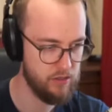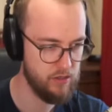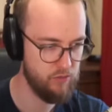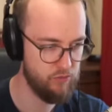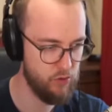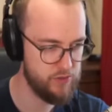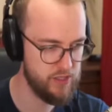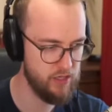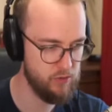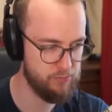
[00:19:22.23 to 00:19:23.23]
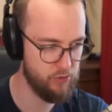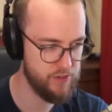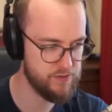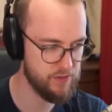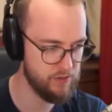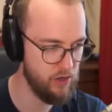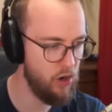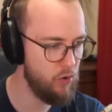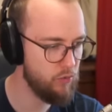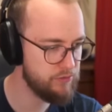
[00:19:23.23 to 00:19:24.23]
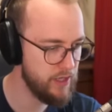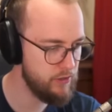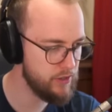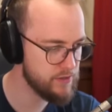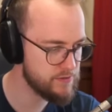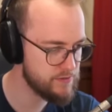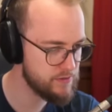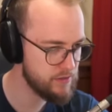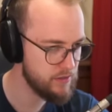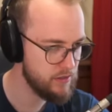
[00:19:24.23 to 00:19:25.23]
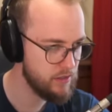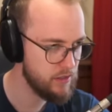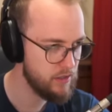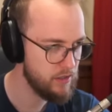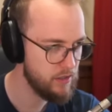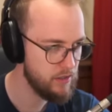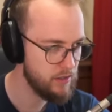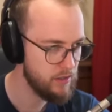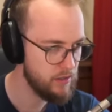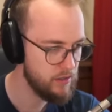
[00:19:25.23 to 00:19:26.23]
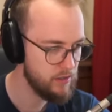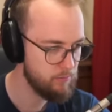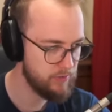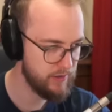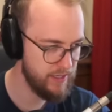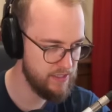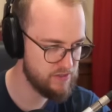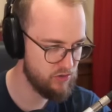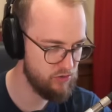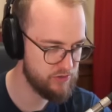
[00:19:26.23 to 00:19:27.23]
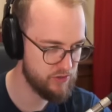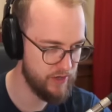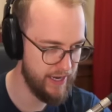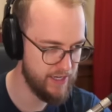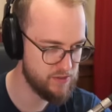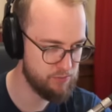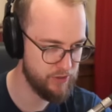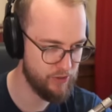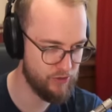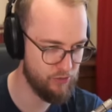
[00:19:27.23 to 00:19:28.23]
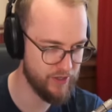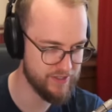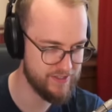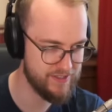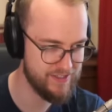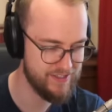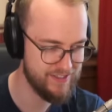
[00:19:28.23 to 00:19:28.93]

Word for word: Rogues get a new poison. Oh, there it is! Placeholder, Ashbringer quest.